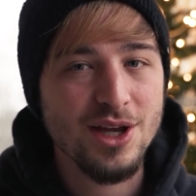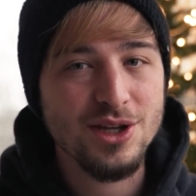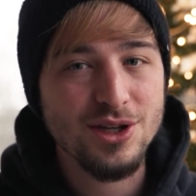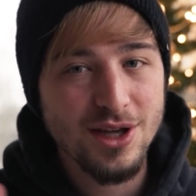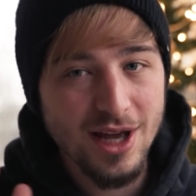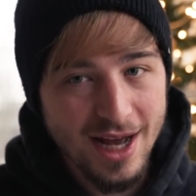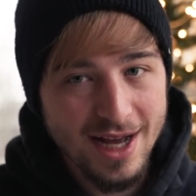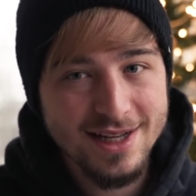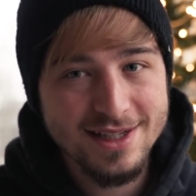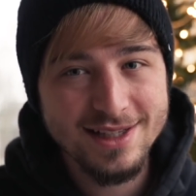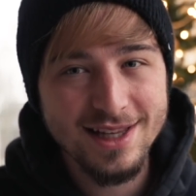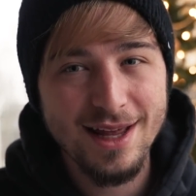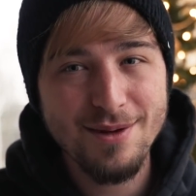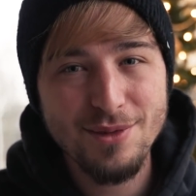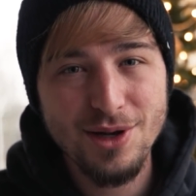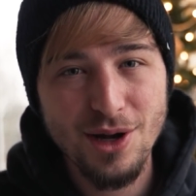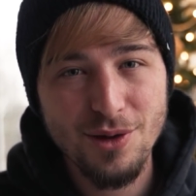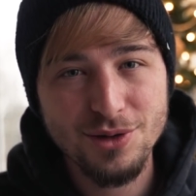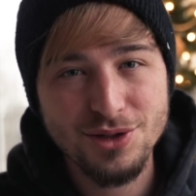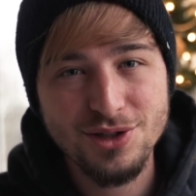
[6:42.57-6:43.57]
guys, let
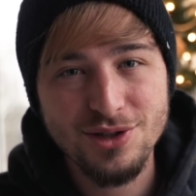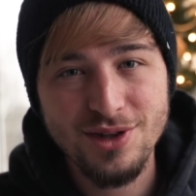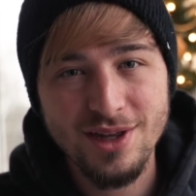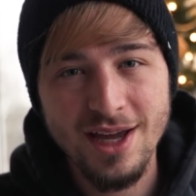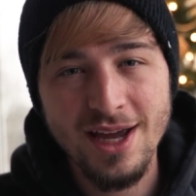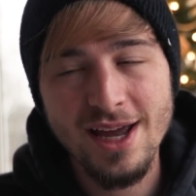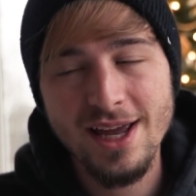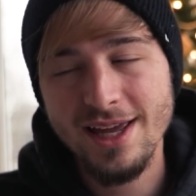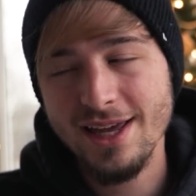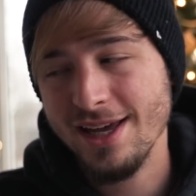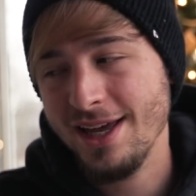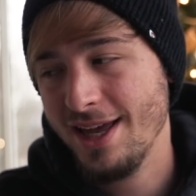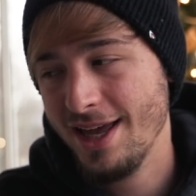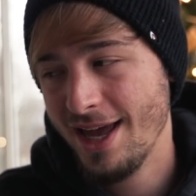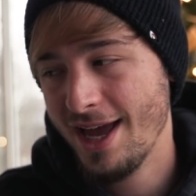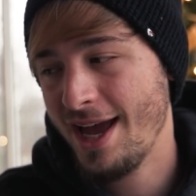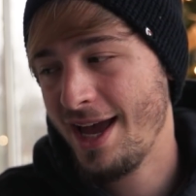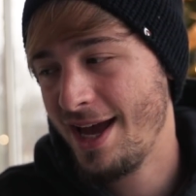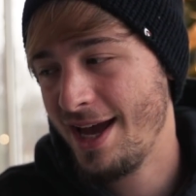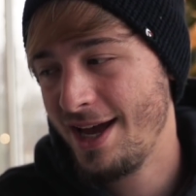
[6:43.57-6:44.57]
me know what you think
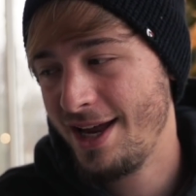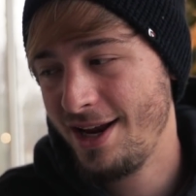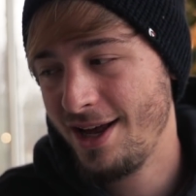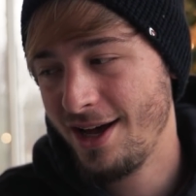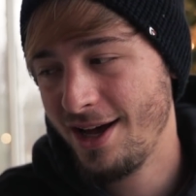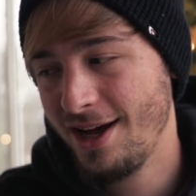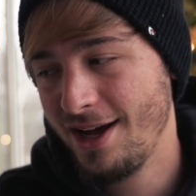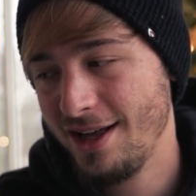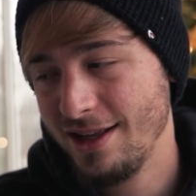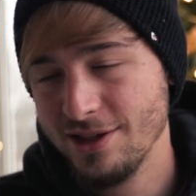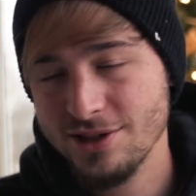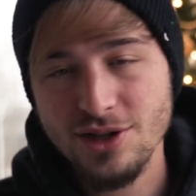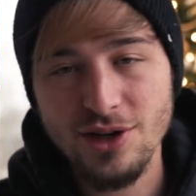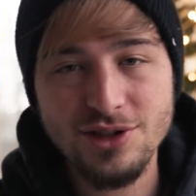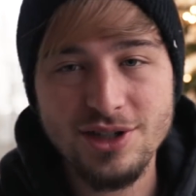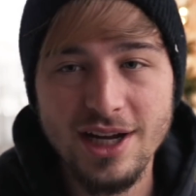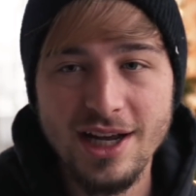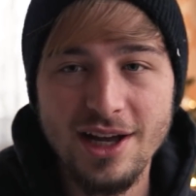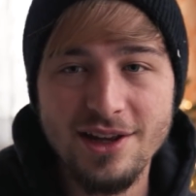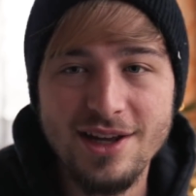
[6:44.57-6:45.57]
and uh, let's go
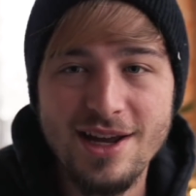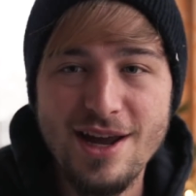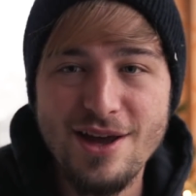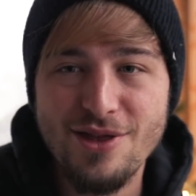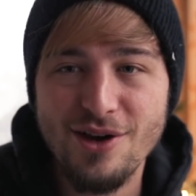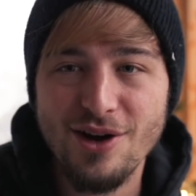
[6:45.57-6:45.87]
check out the